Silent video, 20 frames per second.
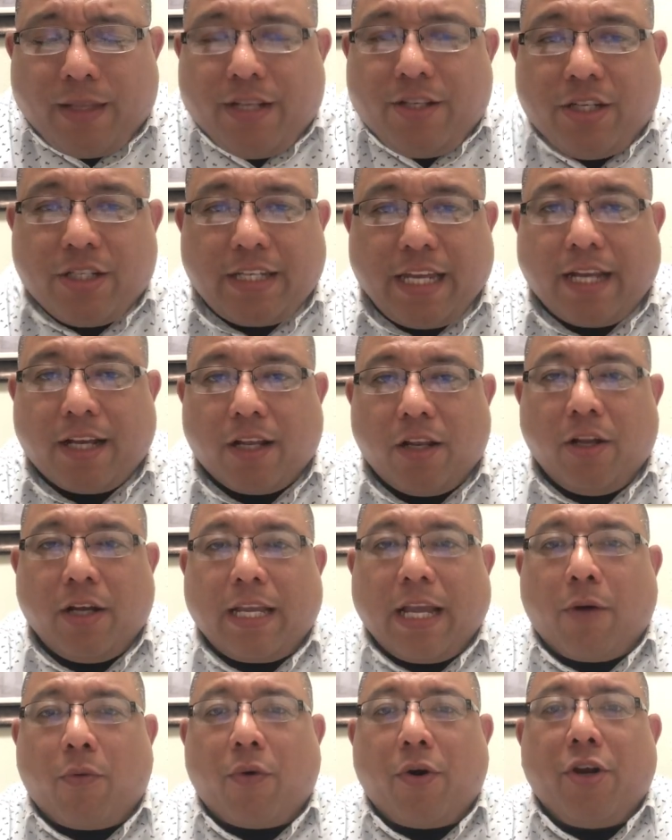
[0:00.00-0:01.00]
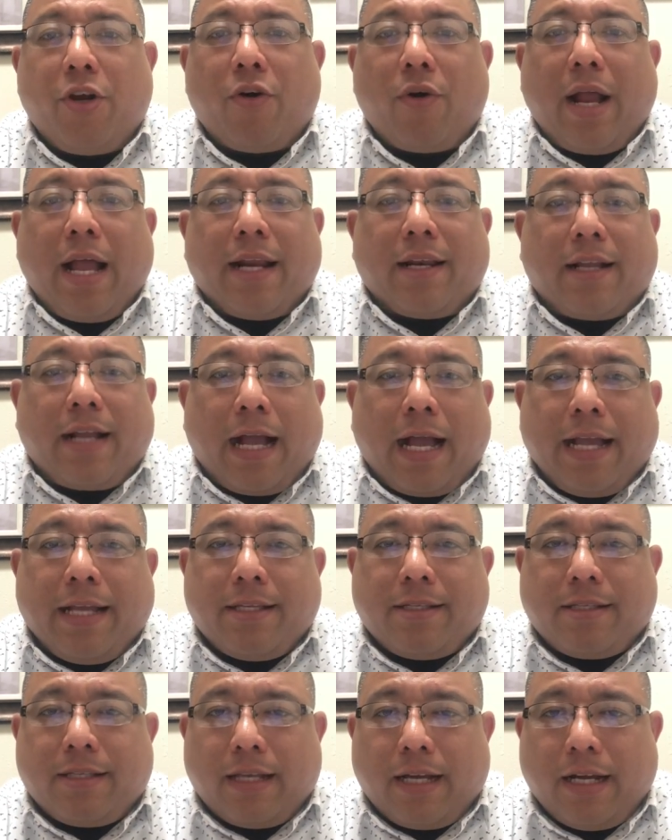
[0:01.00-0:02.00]
Just take a look at where you're at,
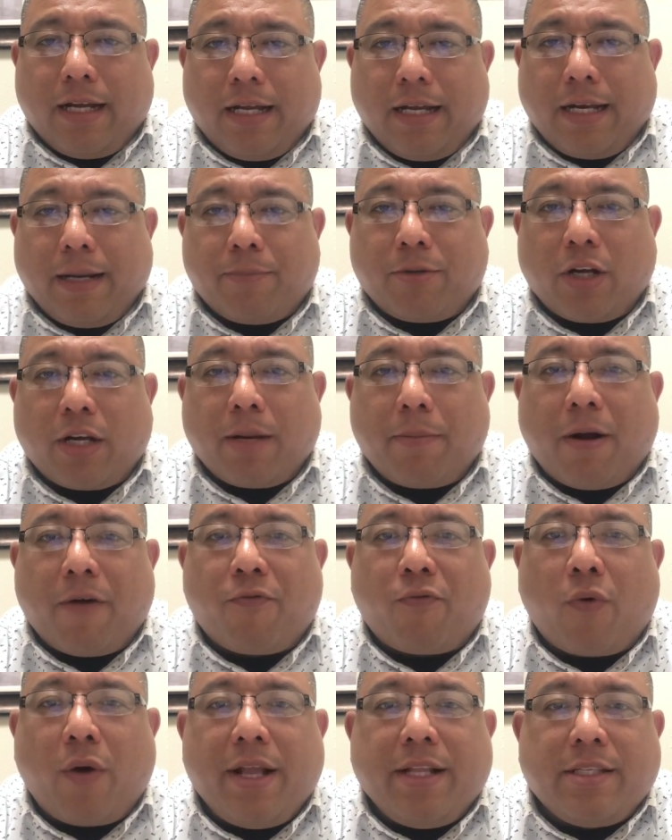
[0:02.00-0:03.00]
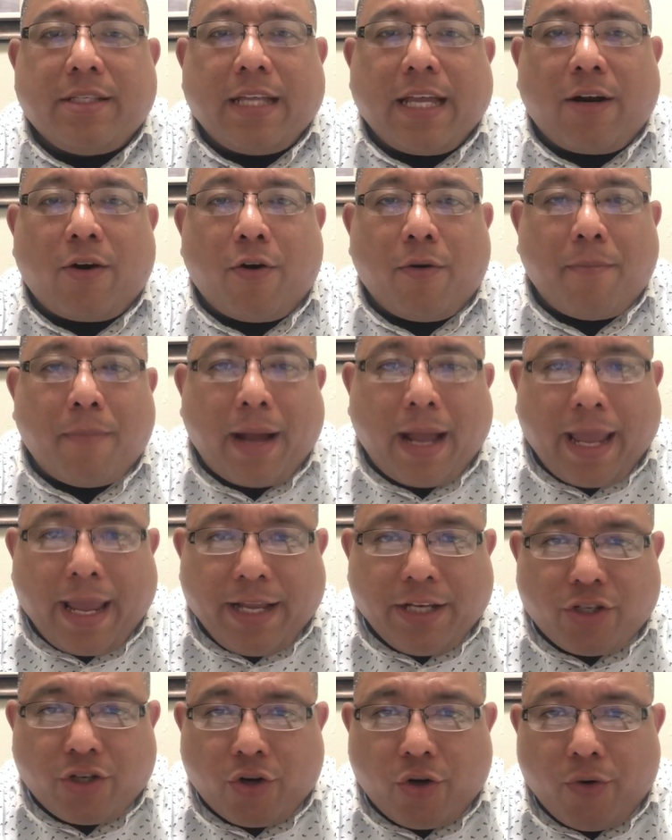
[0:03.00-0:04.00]
guys, and I'm talking about friends that are in my
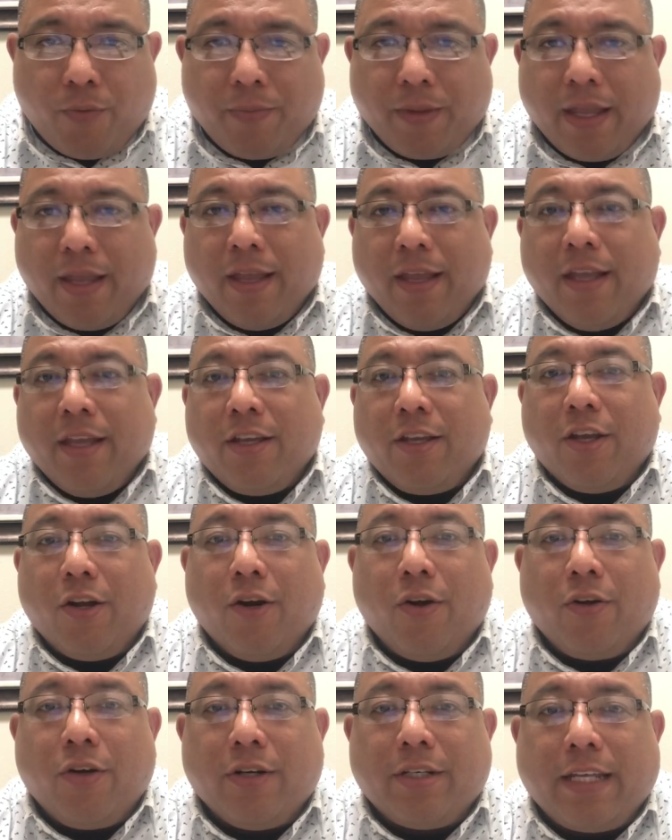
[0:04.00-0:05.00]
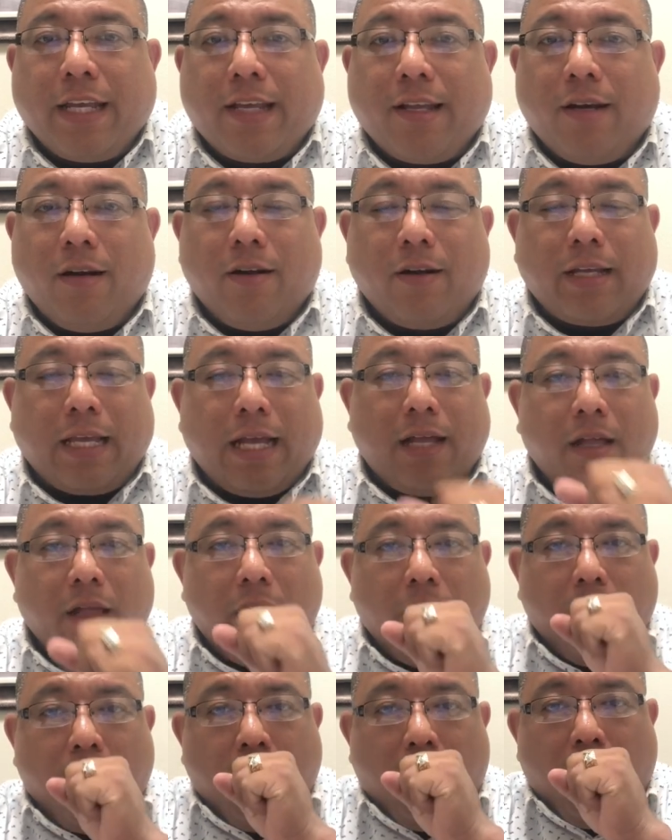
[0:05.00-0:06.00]
age group. You're taking a look at
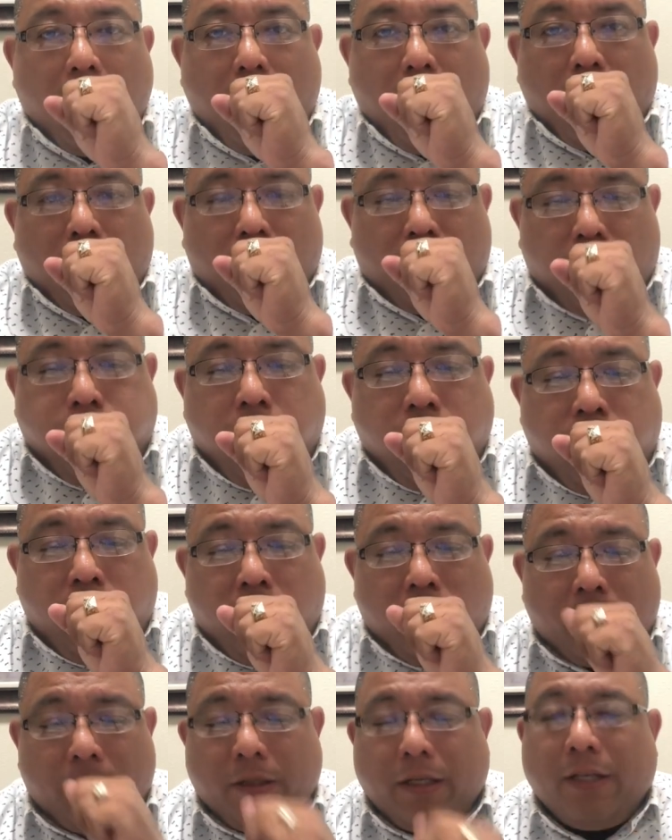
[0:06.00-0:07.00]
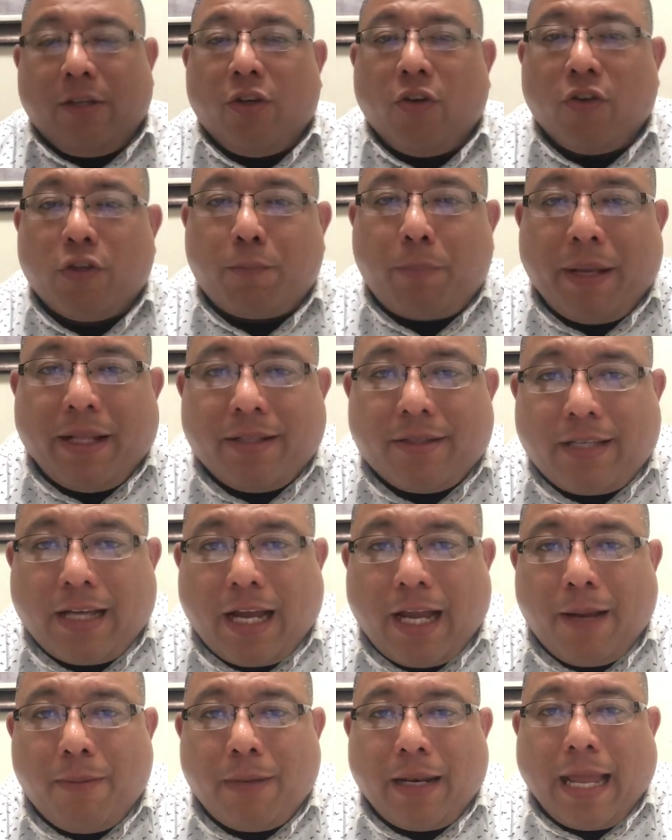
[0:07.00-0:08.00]
you spent
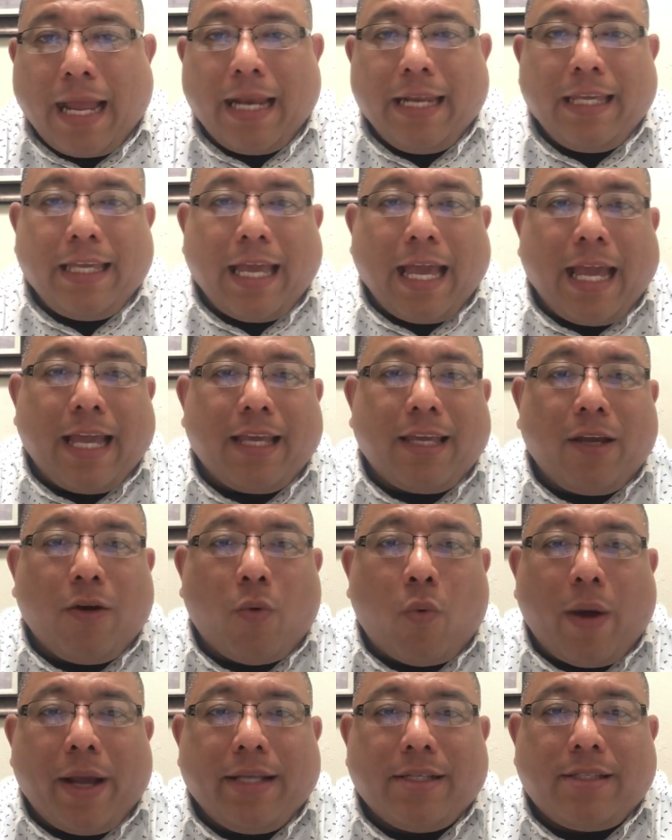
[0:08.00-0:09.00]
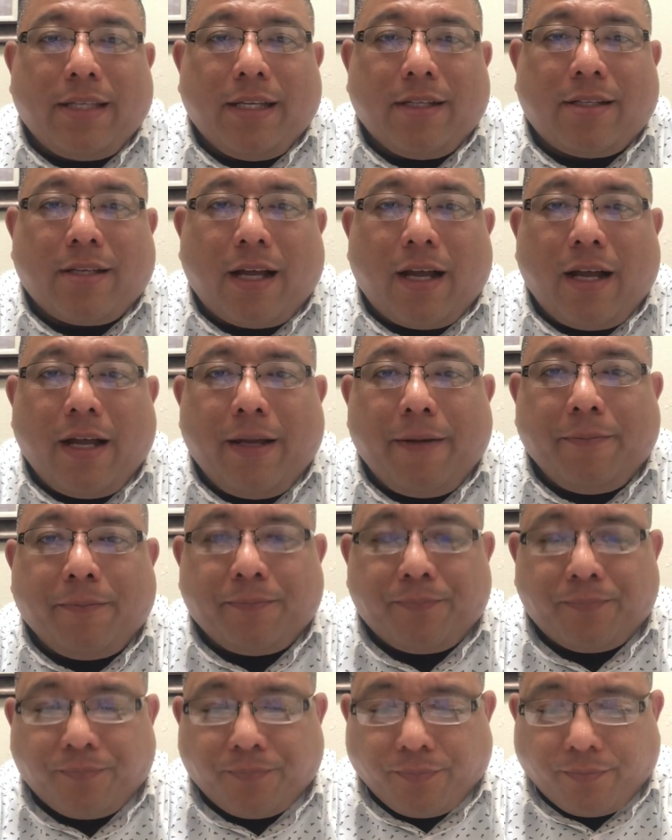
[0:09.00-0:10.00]
time lollygagging, wasting time,